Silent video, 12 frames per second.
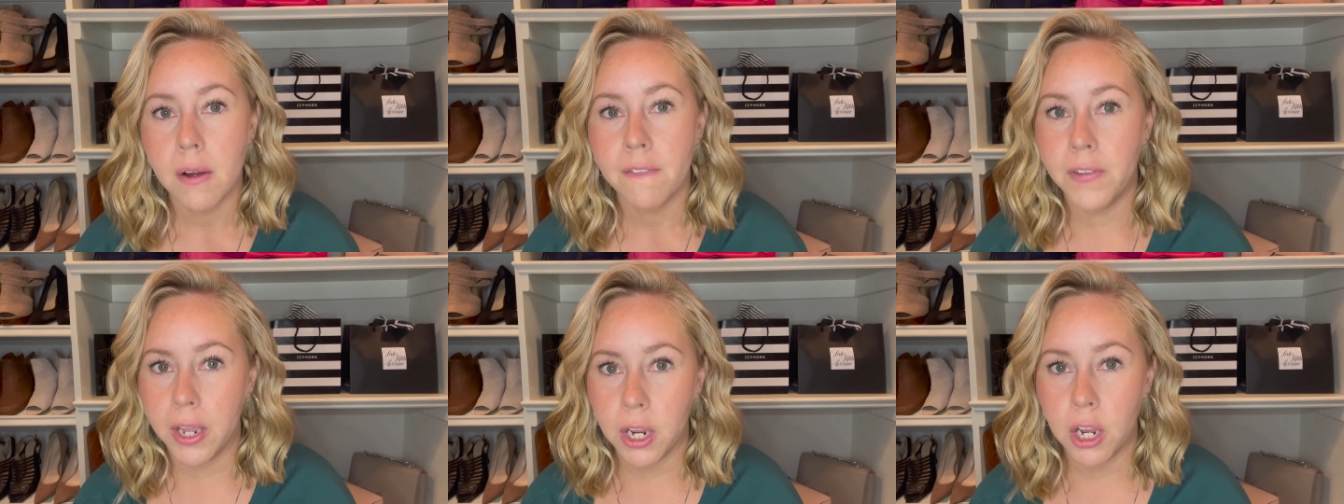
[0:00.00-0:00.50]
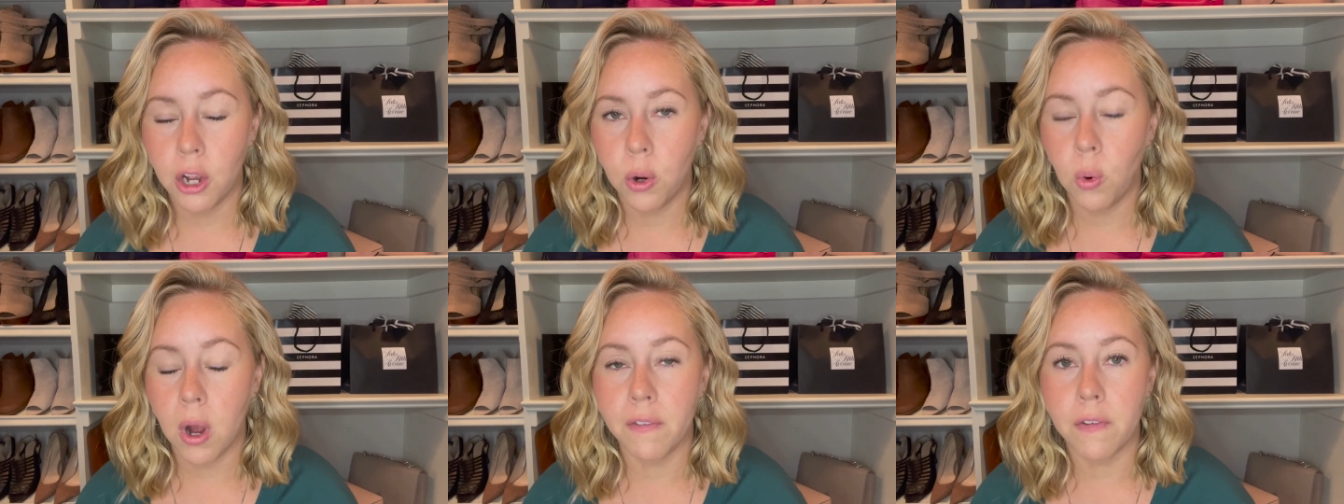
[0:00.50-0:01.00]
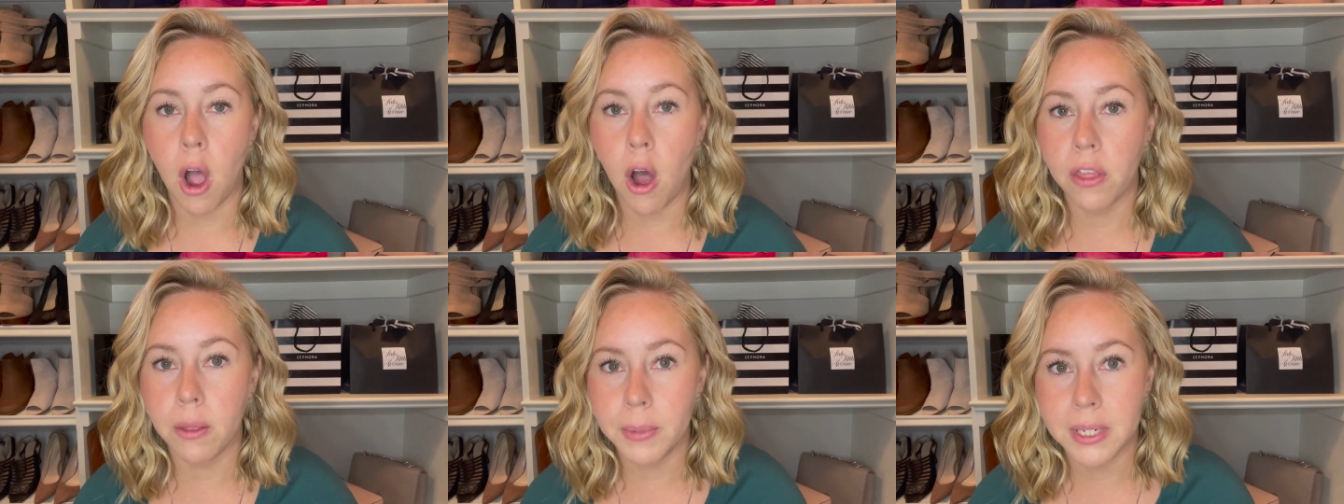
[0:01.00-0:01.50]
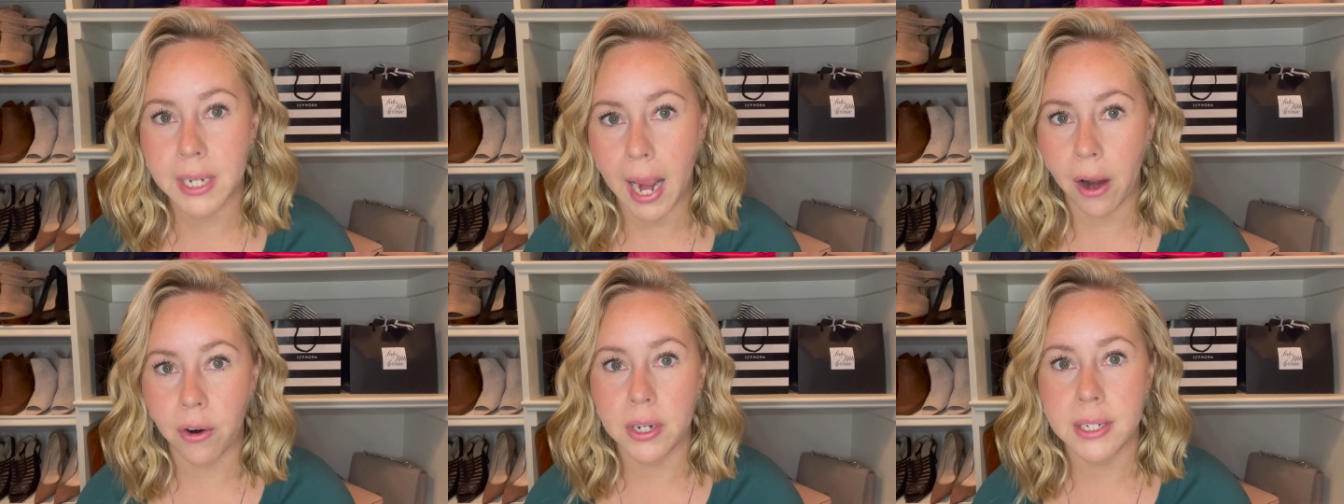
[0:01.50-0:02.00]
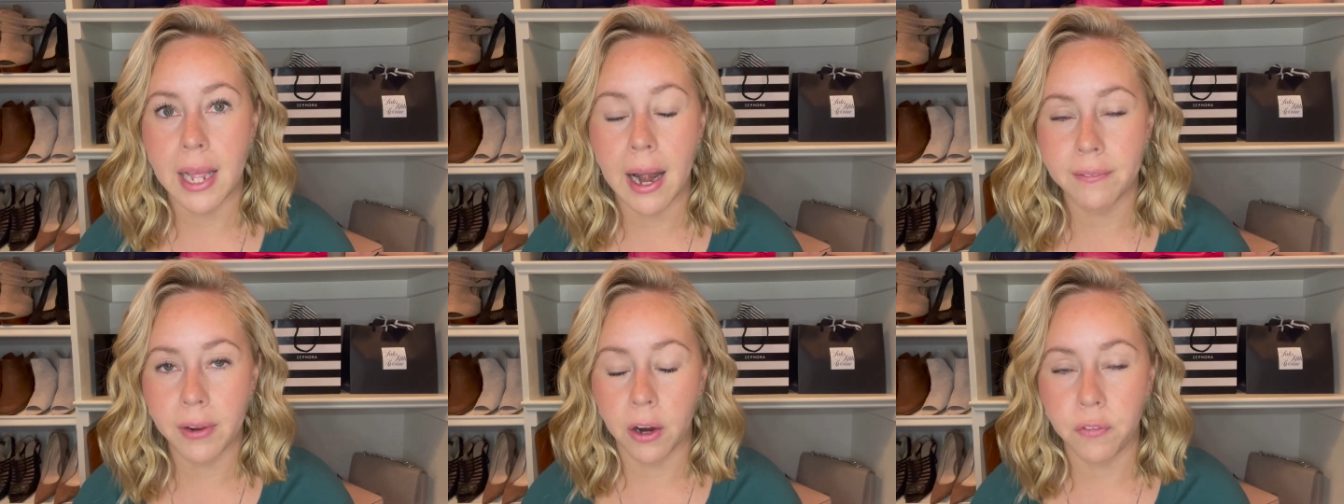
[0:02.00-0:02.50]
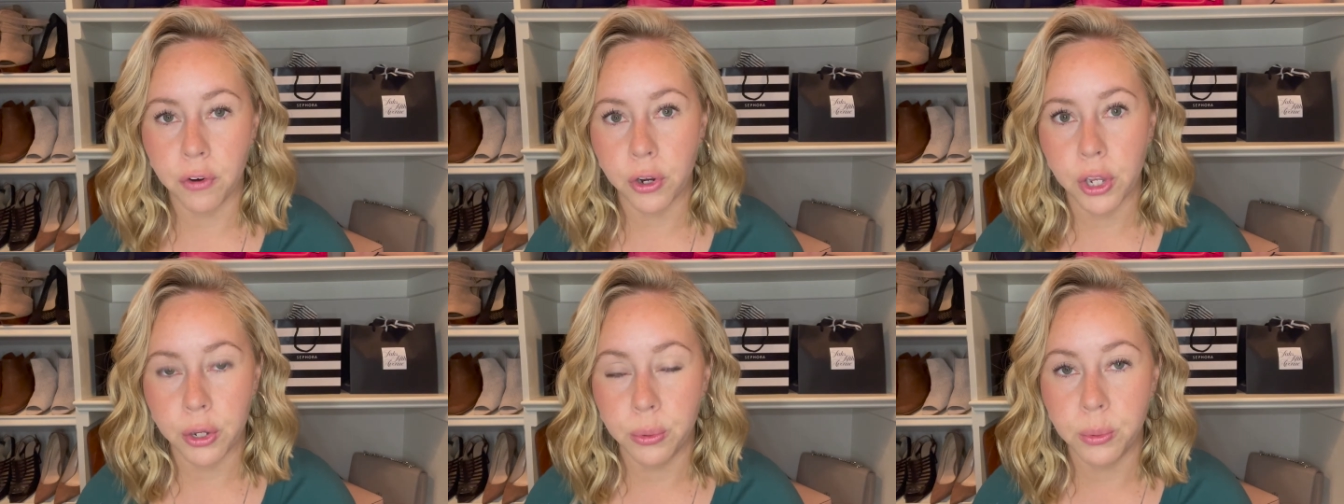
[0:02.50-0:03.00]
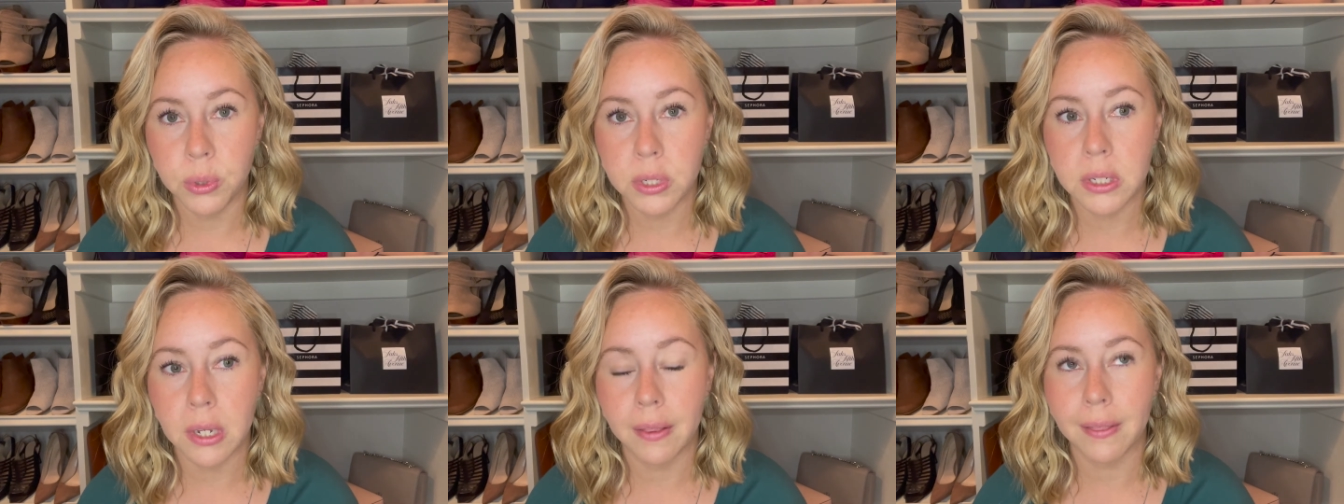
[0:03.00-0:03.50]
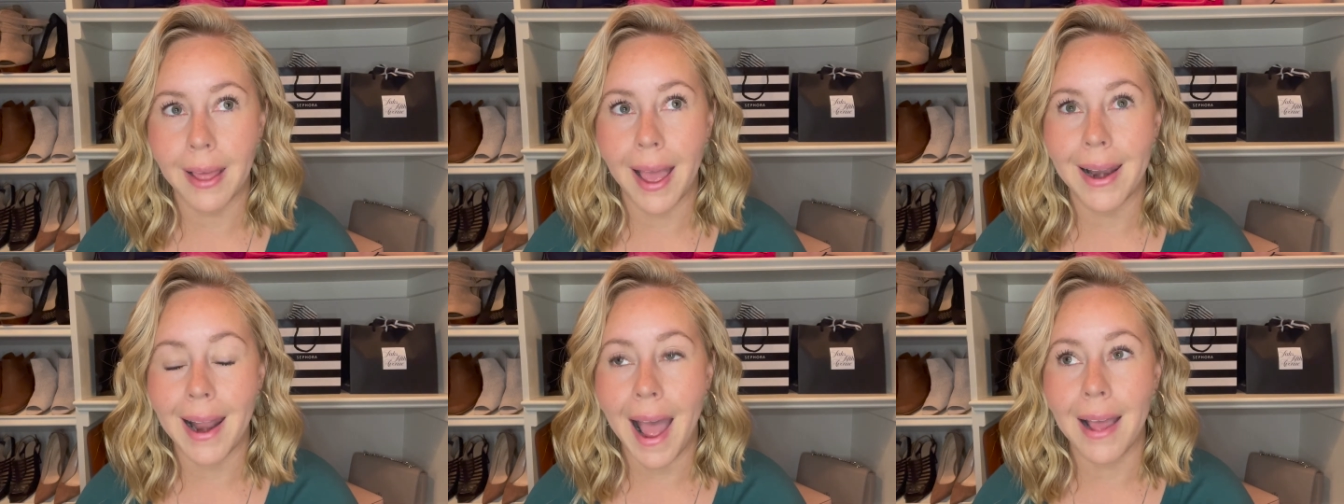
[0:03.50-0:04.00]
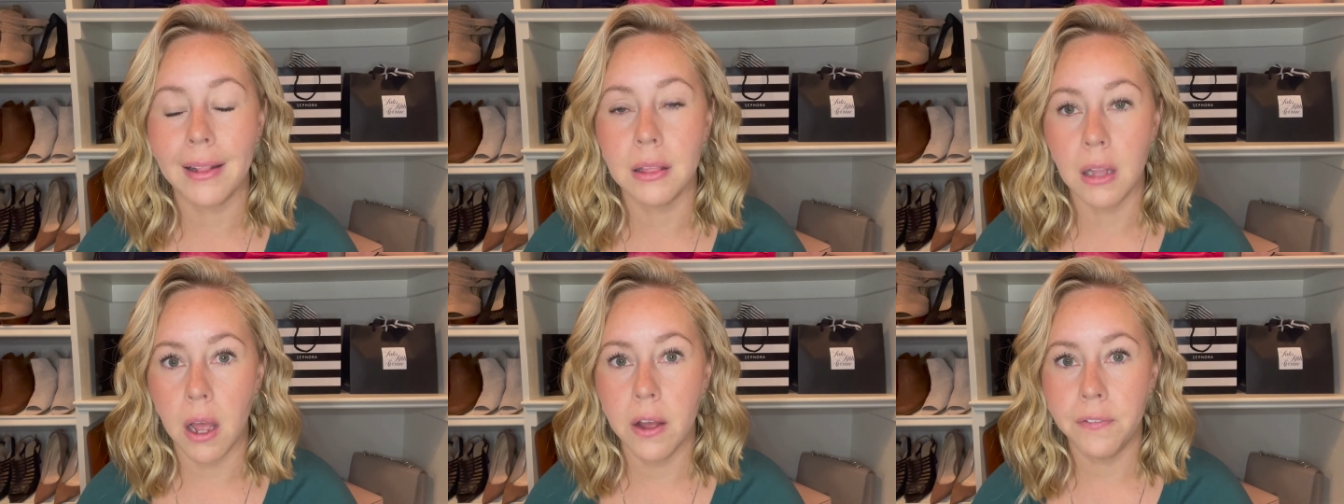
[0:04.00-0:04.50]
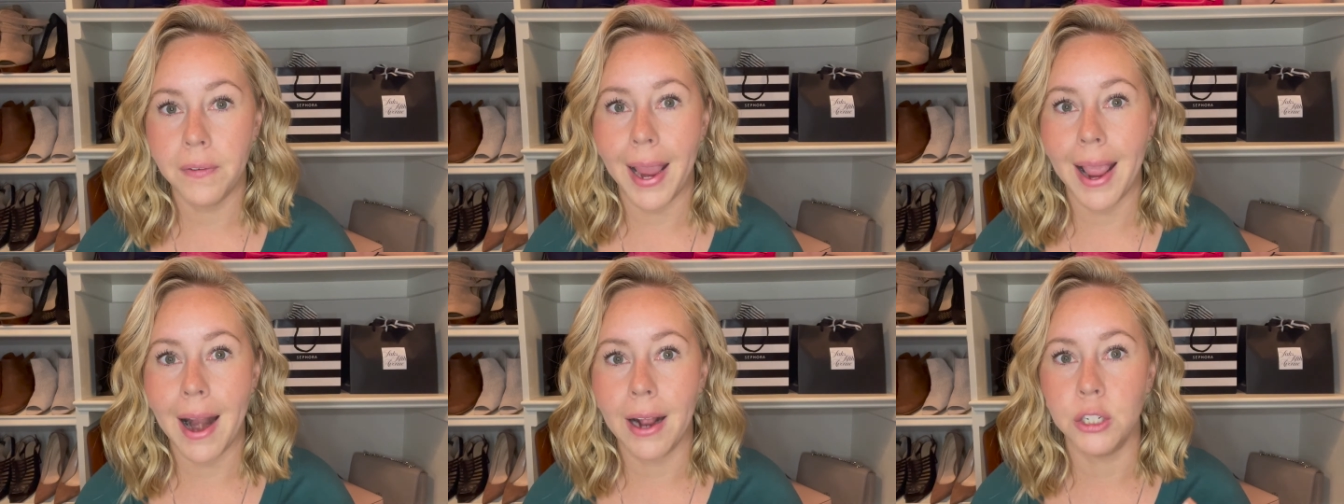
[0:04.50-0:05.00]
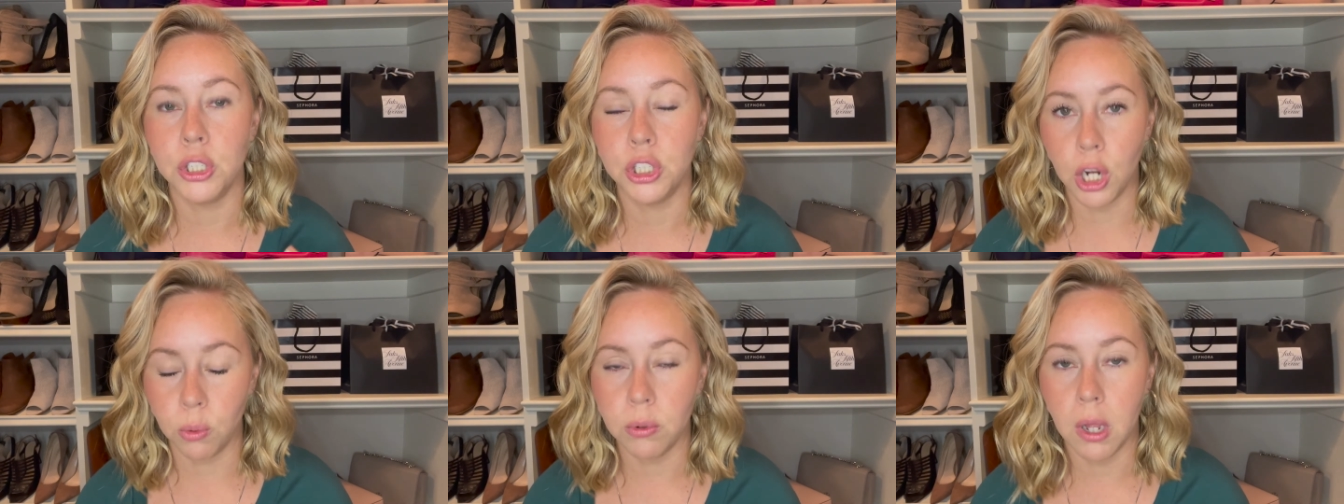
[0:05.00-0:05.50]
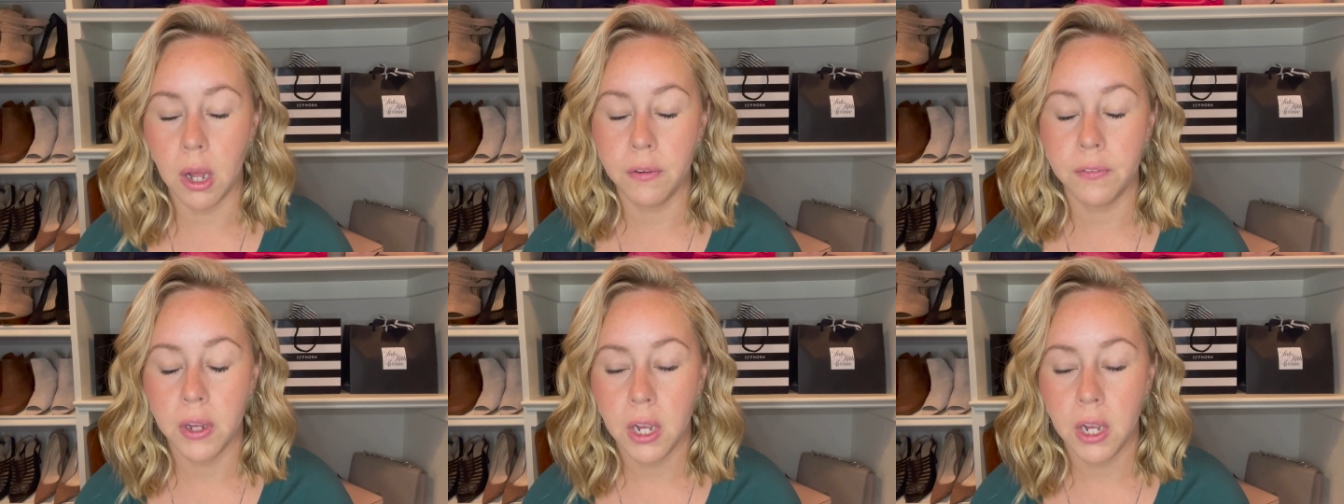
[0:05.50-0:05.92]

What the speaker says: video of all the mascaras that I've ever used that I love and I don't love.